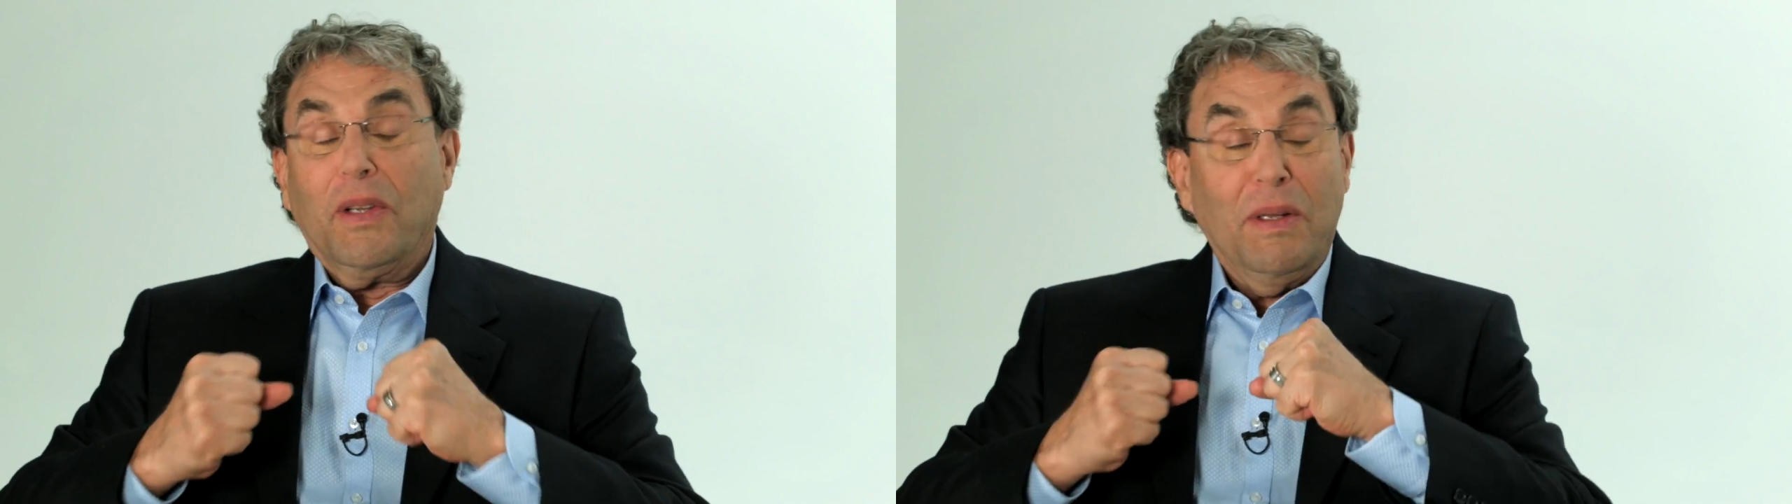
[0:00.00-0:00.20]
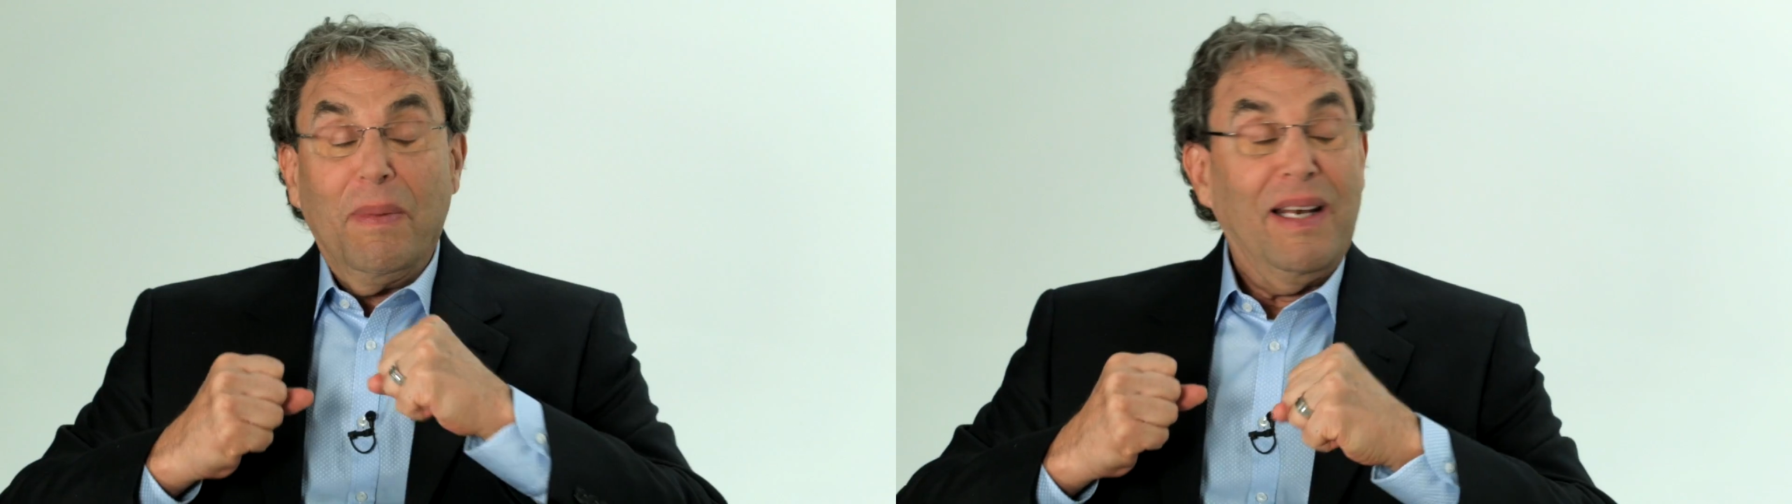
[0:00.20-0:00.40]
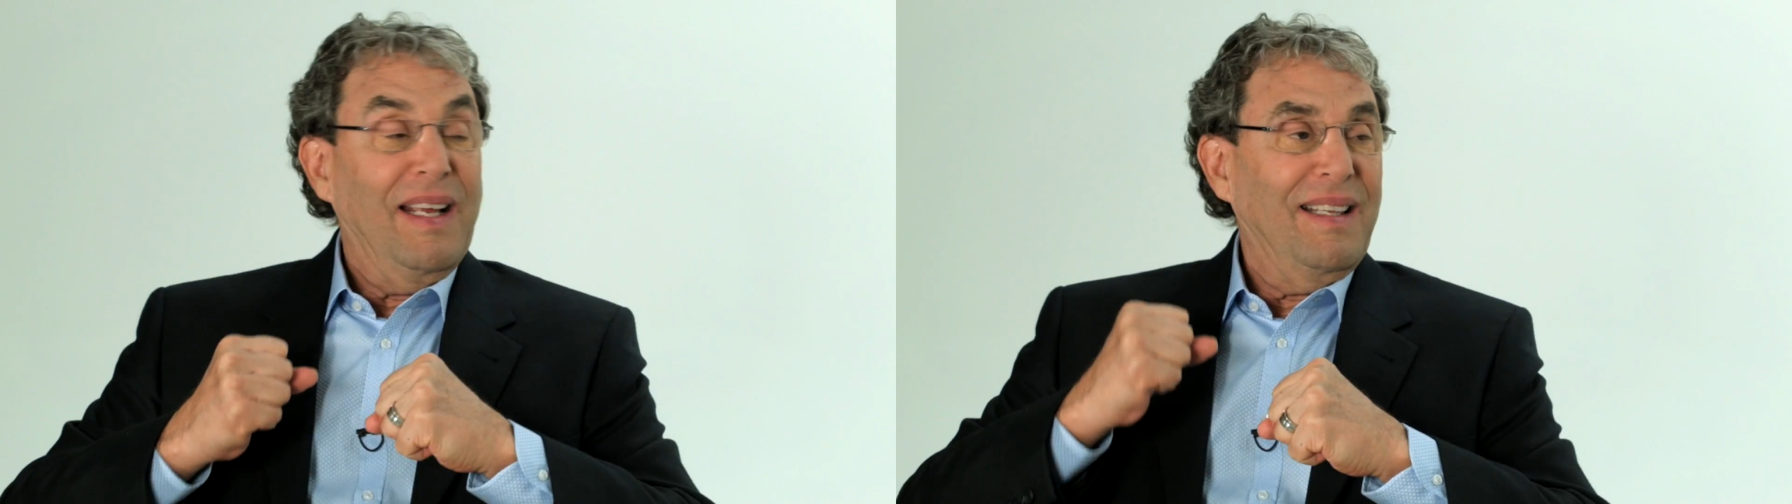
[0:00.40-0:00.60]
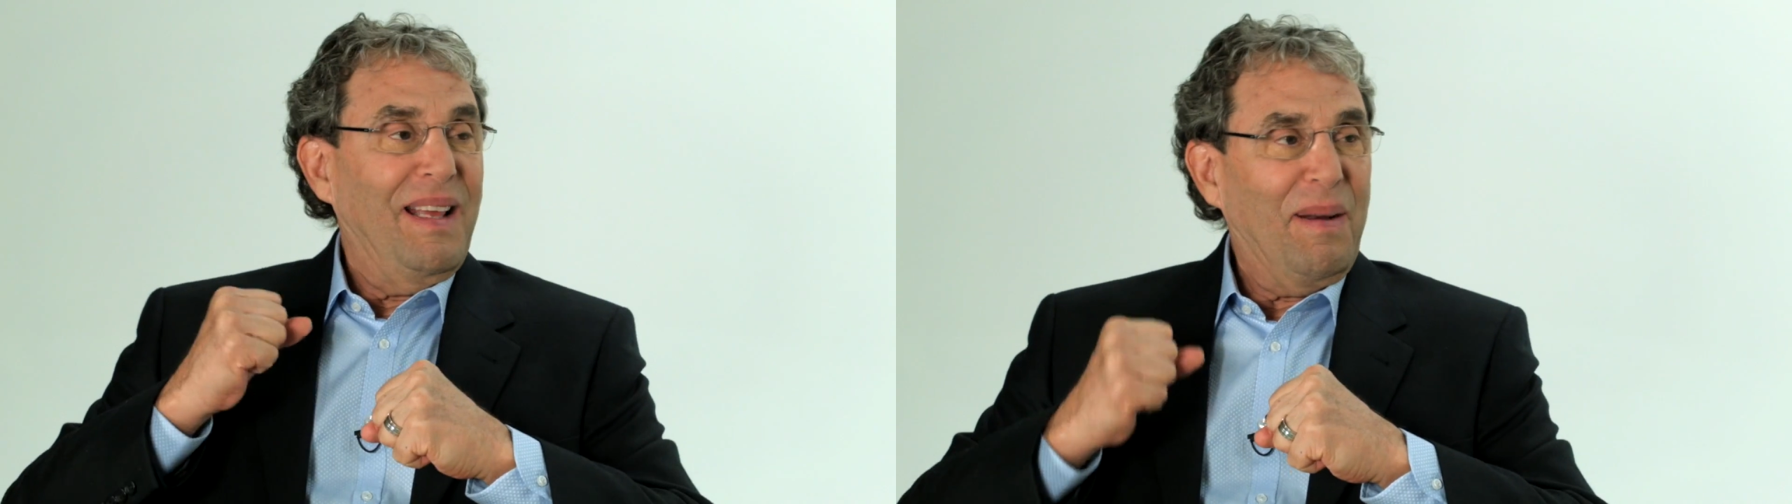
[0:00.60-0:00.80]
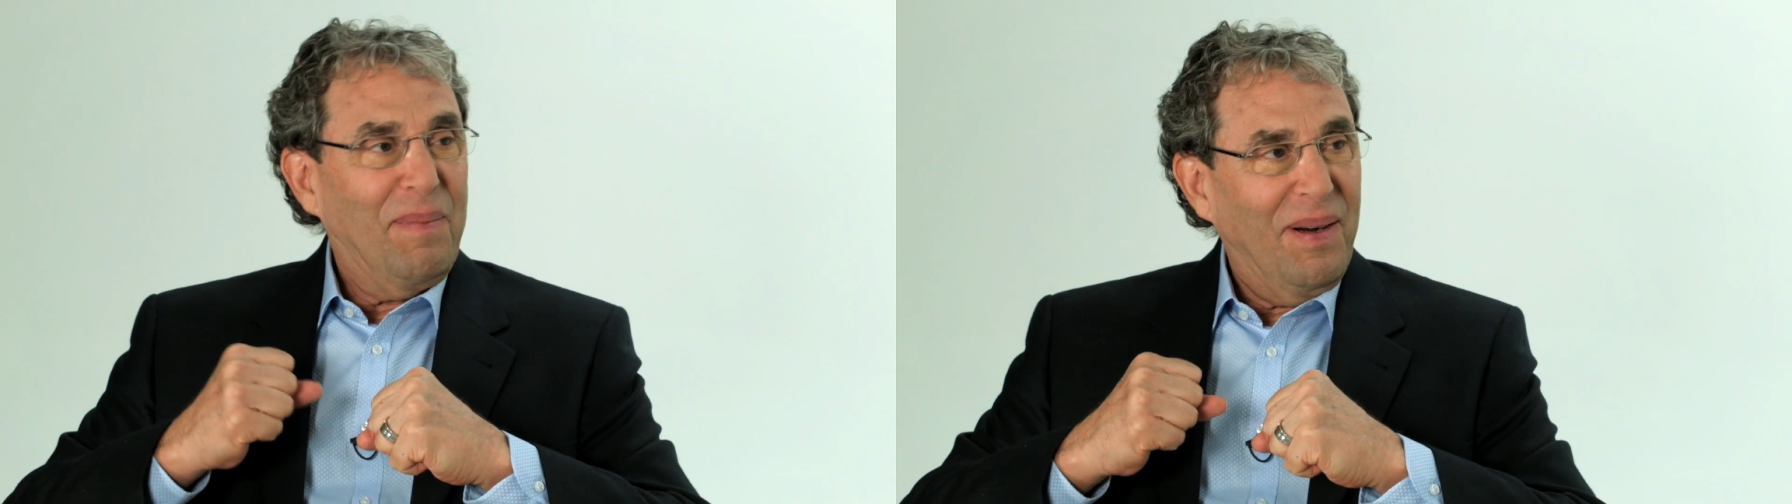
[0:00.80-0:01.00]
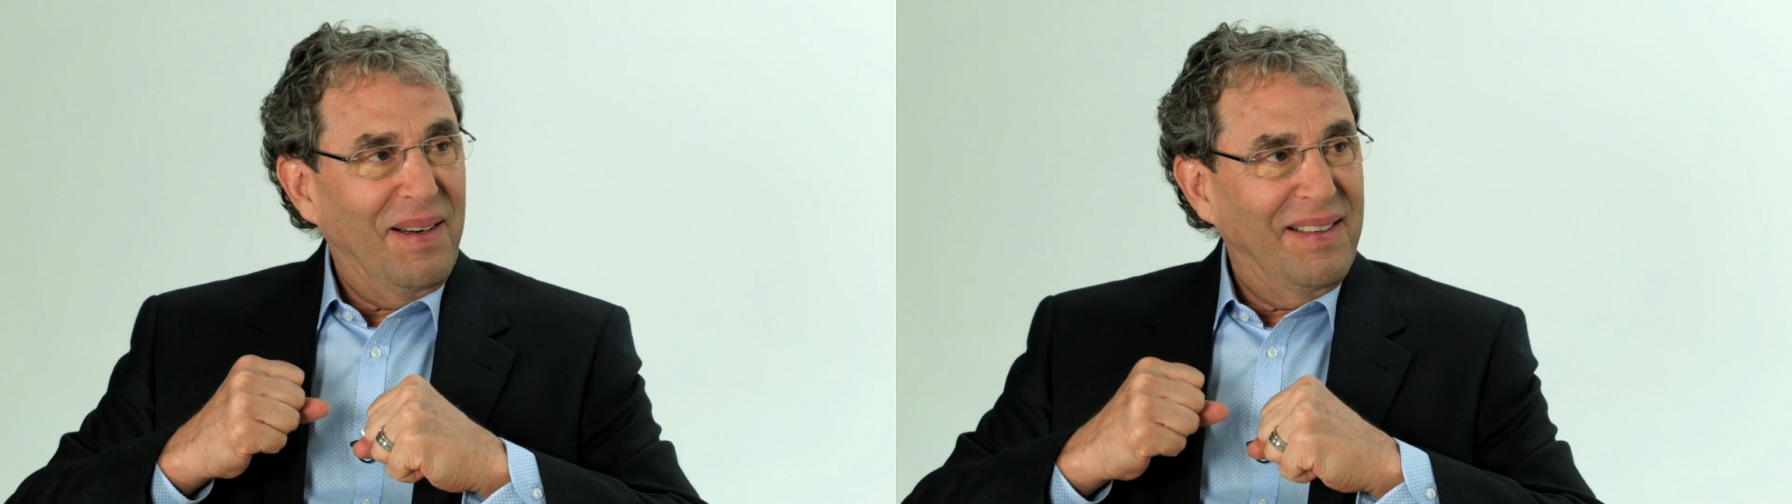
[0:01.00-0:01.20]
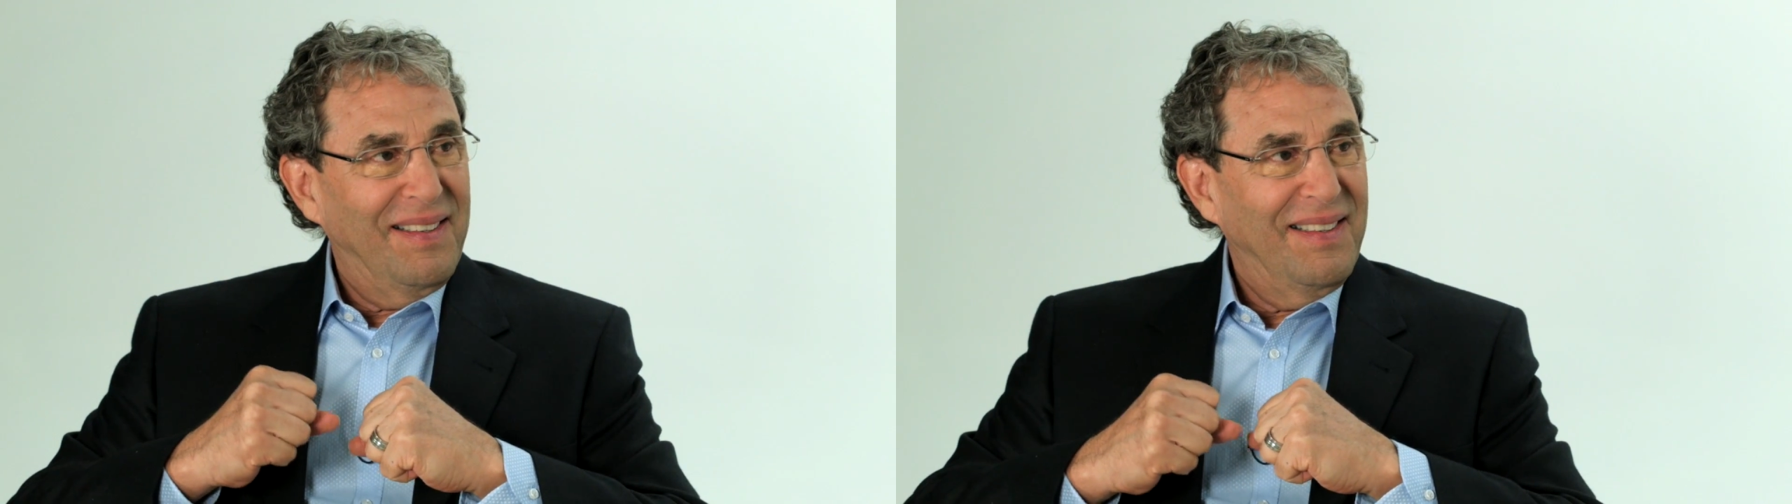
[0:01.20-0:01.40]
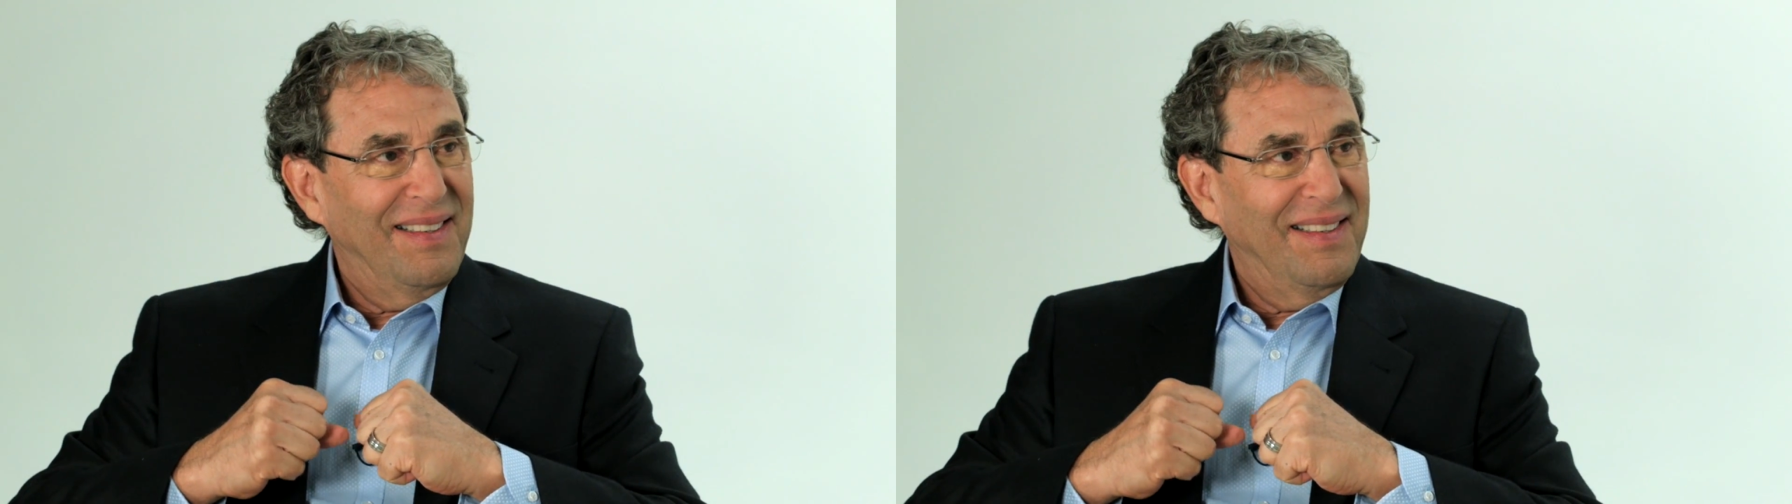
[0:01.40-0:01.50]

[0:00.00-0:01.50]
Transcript: eliminate that part.